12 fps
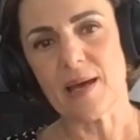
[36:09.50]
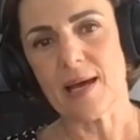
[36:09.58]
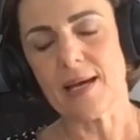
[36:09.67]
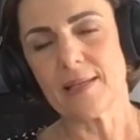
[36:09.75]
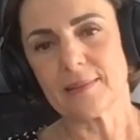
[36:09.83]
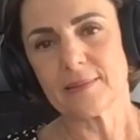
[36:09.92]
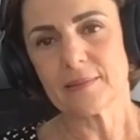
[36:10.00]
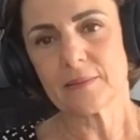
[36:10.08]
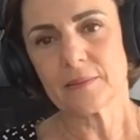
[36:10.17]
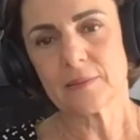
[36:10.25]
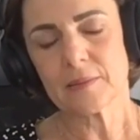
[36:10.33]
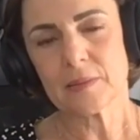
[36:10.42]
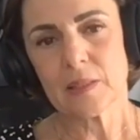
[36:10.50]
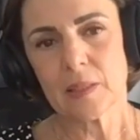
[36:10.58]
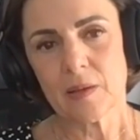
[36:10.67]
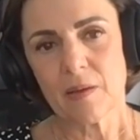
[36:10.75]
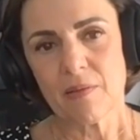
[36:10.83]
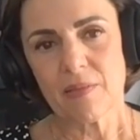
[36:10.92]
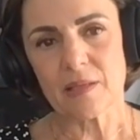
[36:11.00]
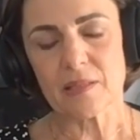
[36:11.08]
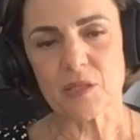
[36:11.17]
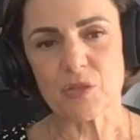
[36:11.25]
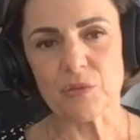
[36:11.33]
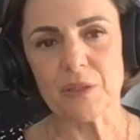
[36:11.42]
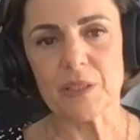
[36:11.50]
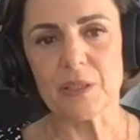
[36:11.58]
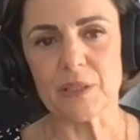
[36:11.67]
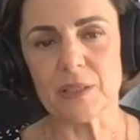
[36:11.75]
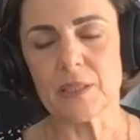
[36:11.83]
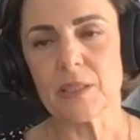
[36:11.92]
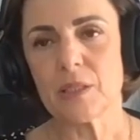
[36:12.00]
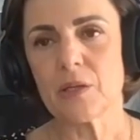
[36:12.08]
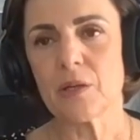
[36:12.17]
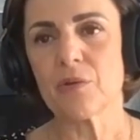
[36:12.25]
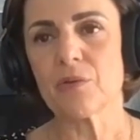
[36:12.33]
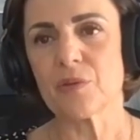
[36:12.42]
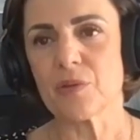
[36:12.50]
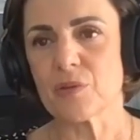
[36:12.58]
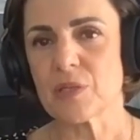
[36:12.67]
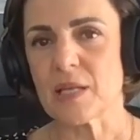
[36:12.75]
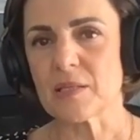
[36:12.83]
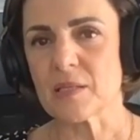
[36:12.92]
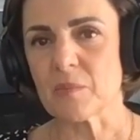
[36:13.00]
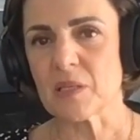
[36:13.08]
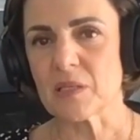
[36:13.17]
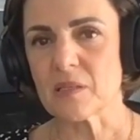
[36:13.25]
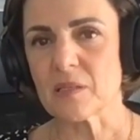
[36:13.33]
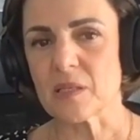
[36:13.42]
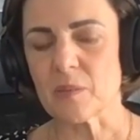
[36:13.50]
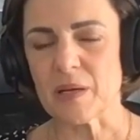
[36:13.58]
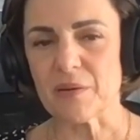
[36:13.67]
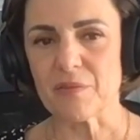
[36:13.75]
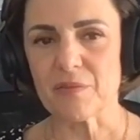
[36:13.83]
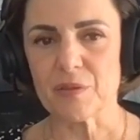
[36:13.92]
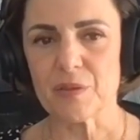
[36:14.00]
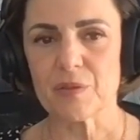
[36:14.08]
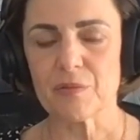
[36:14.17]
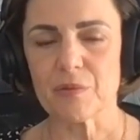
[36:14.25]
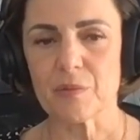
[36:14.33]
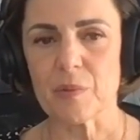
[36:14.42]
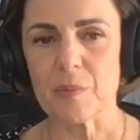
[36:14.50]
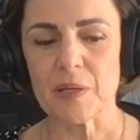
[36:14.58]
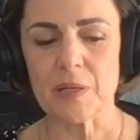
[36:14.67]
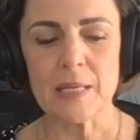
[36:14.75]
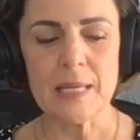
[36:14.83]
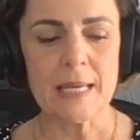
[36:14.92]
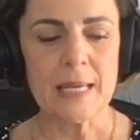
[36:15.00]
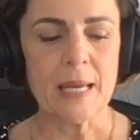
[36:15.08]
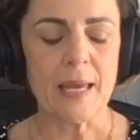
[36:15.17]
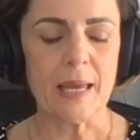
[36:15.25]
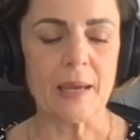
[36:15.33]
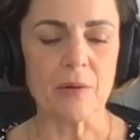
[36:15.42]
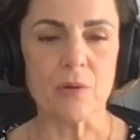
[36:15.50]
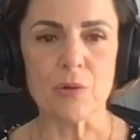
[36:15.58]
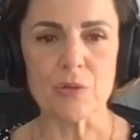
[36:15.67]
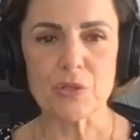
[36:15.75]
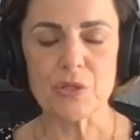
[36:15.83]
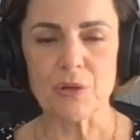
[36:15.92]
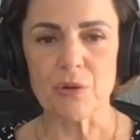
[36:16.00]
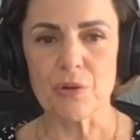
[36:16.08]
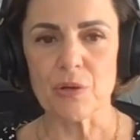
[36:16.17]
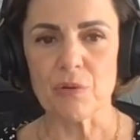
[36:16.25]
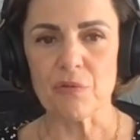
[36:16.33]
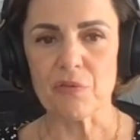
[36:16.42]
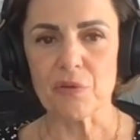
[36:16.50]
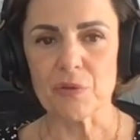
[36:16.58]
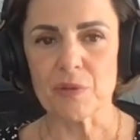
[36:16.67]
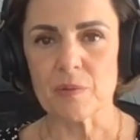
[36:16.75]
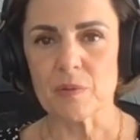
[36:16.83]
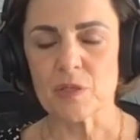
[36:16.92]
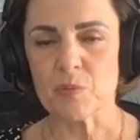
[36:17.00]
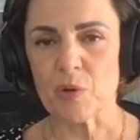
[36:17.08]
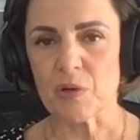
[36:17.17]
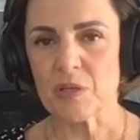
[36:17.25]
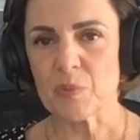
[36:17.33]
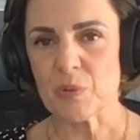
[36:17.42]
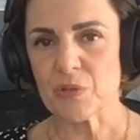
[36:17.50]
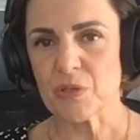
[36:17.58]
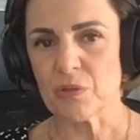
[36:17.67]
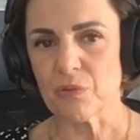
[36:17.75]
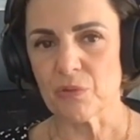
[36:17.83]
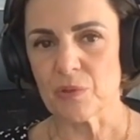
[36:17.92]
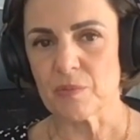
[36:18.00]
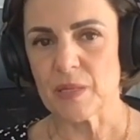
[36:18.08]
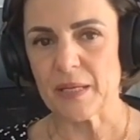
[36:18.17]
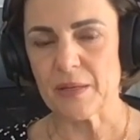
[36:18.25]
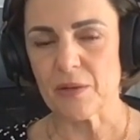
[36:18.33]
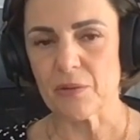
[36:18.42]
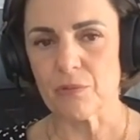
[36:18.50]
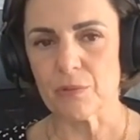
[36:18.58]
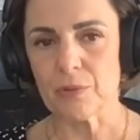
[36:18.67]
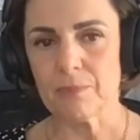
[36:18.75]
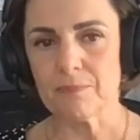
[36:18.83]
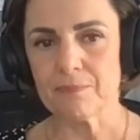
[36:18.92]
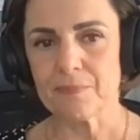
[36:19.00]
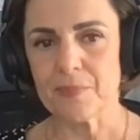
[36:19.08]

that. I think that's really good. That's something to think about for women. And also, if you're the smartest person in the room, get another room